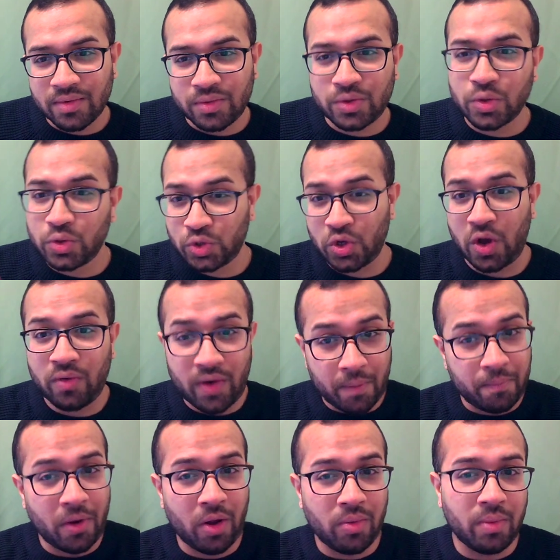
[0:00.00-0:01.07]
To solve a
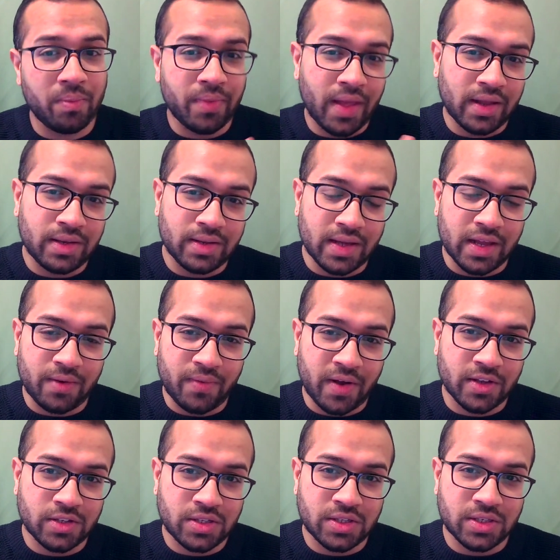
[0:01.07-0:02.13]
problem that
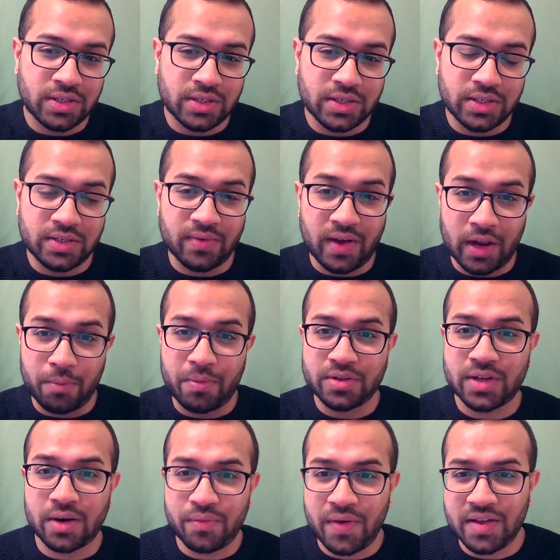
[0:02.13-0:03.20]
advanced developers
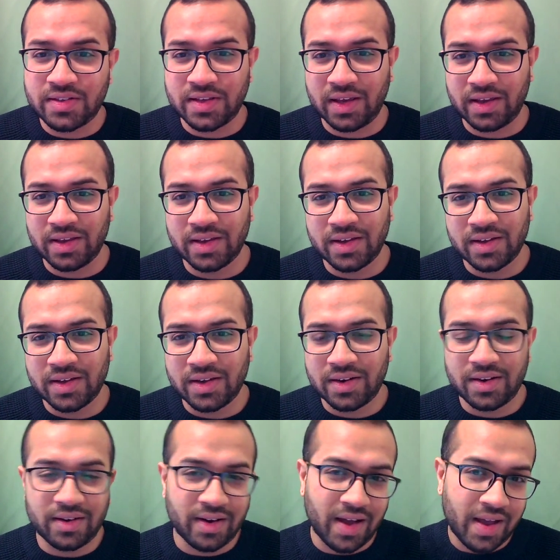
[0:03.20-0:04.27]
are facing,
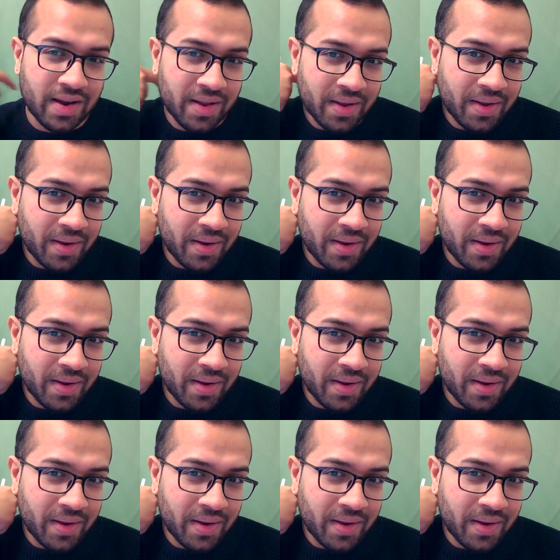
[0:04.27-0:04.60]
right?